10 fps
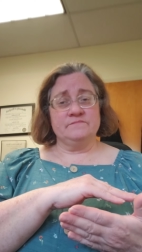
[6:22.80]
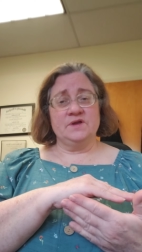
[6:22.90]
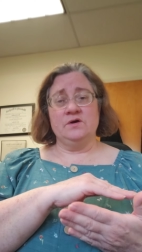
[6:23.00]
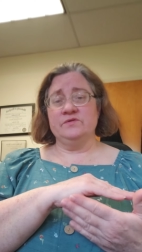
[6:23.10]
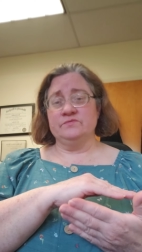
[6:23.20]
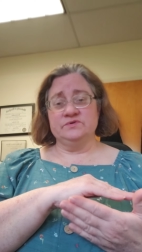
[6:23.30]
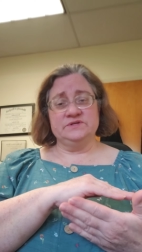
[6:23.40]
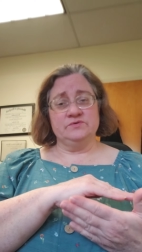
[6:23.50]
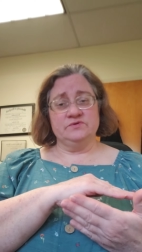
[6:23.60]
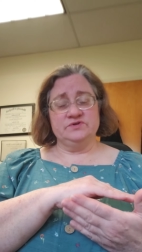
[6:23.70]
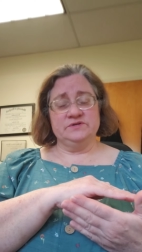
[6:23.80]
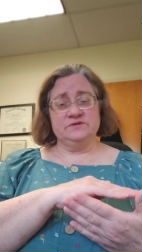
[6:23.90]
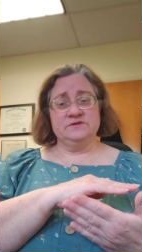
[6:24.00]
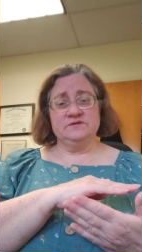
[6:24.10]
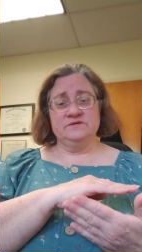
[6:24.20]
All the roots and
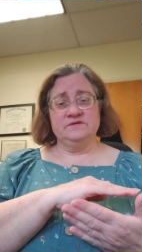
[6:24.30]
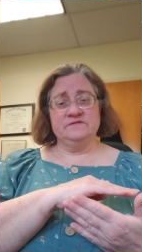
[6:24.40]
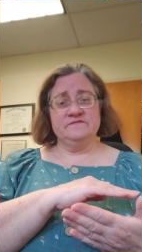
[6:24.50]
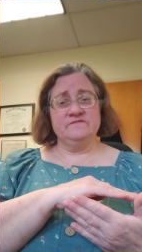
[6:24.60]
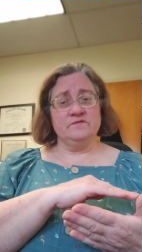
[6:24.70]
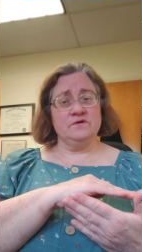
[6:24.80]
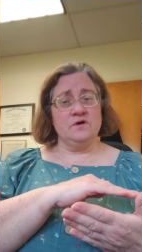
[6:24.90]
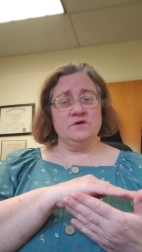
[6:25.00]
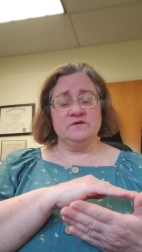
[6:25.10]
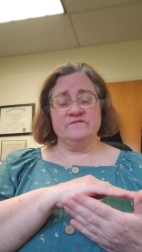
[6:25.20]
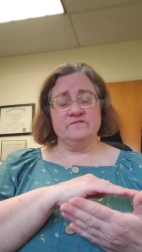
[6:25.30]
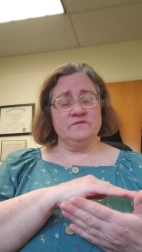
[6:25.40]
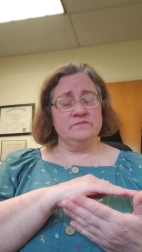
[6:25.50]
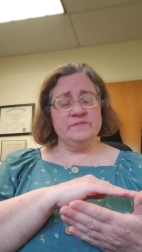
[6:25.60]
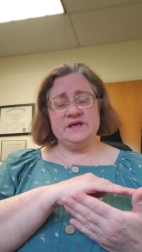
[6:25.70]
origins for
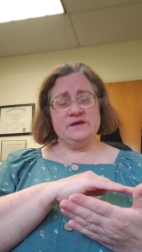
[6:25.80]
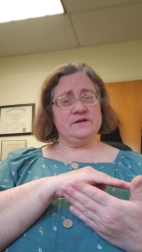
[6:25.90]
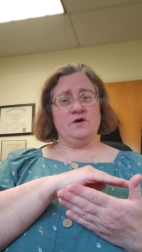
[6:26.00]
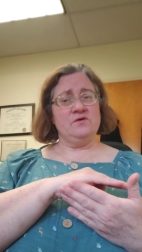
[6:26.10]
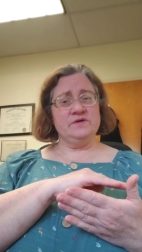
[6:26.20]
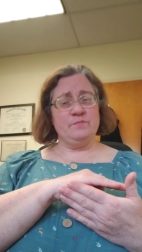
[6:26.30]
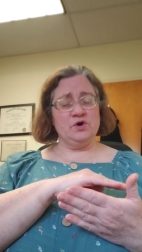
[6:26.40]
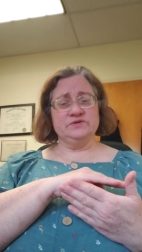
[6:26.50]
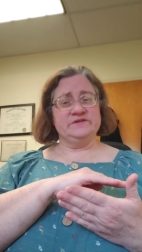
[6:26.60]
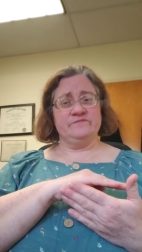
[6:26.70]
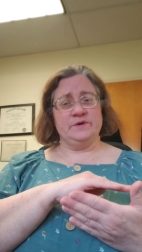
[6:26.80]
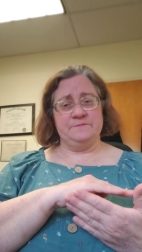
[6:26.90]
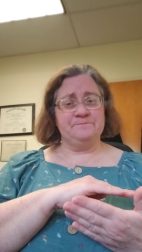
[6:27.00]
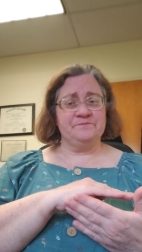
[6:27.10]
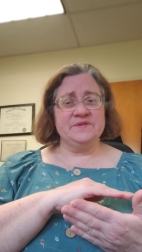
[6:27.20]
me and all the parts of
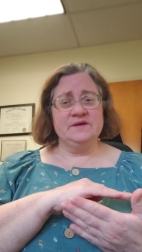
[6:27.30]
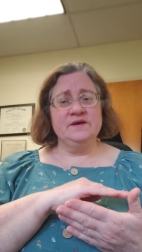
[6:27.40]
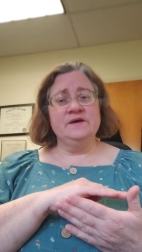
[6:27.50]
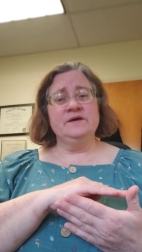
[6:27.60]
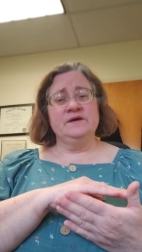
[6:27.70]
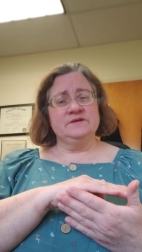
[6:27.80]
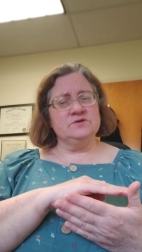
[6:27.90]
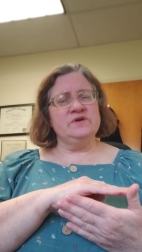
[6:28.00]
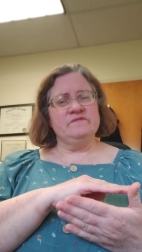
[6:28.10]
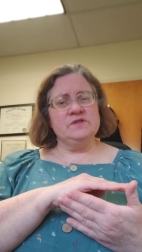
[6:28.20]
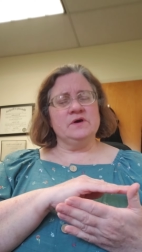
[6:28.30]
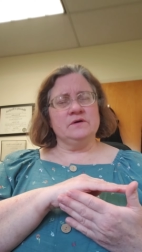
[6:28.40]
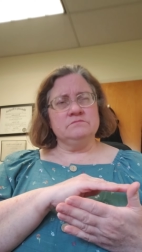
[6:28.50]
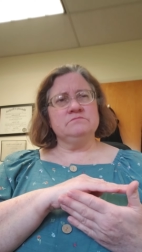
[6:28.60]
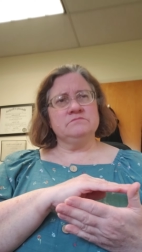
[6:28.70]
me. So even
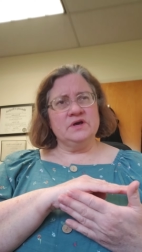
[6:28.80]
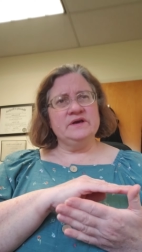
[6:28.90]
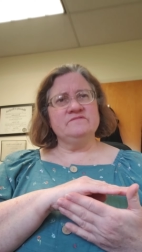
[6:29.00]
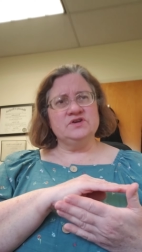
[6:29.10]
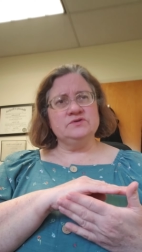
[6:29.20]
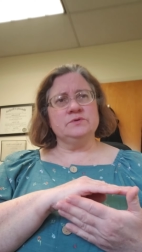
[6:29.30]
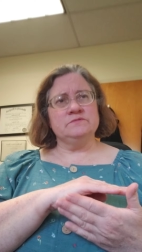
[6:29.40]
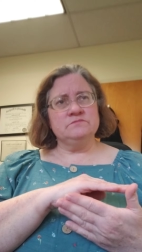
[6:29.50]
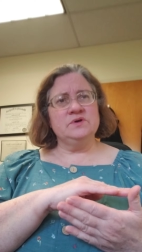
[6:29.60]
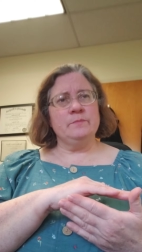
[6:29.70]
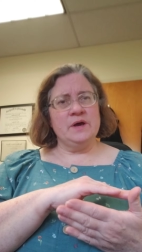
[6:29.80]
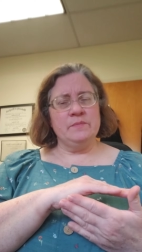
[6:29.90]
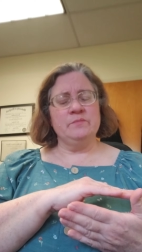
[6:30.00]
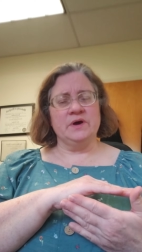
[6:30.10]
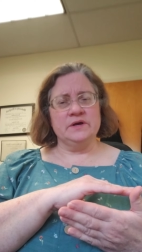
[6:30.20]
though I have judgment about
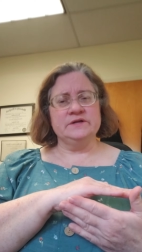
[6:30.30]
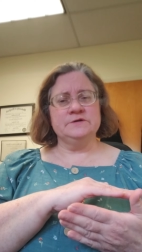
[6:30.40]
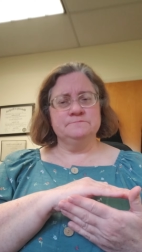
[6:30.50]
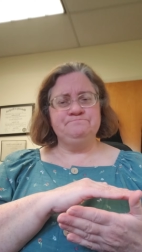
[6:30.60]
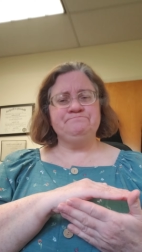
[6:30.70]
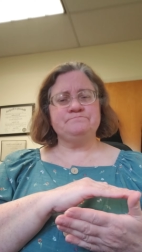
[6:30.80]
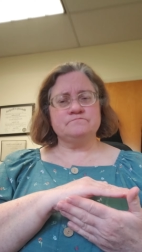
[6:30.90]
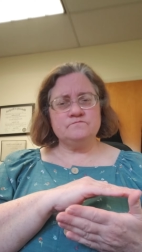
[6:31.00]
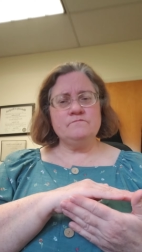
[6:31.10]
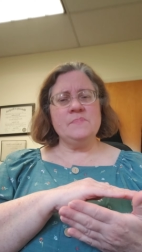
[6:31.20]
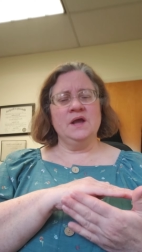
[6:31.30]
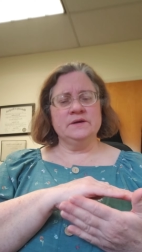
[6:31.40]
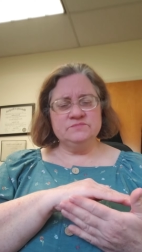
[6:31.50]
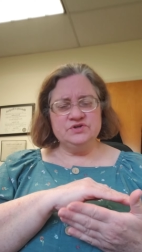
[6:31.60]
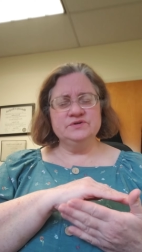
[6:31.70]
my mind,
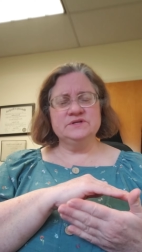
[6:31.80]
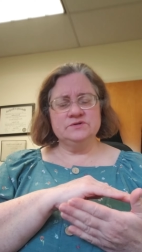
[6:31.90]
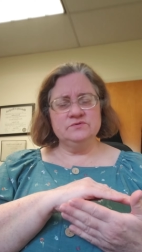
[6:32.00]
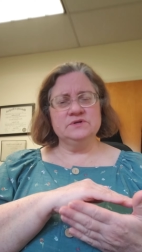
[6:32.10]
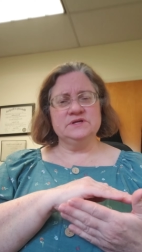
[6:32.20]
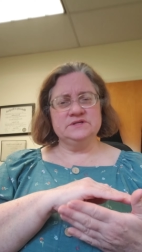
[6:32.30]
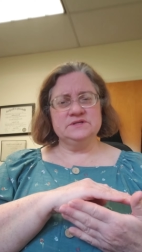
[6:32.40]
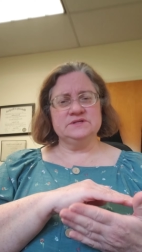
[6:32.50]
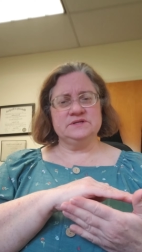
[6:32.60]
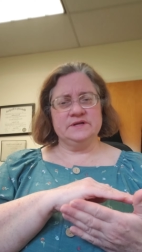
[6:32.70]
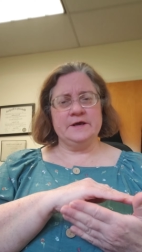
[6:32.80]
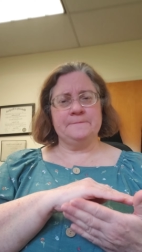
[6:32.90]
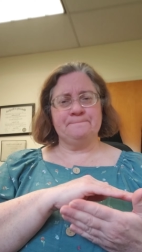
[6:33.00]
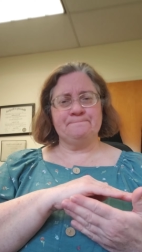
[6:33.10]
I'm choosing to release this today.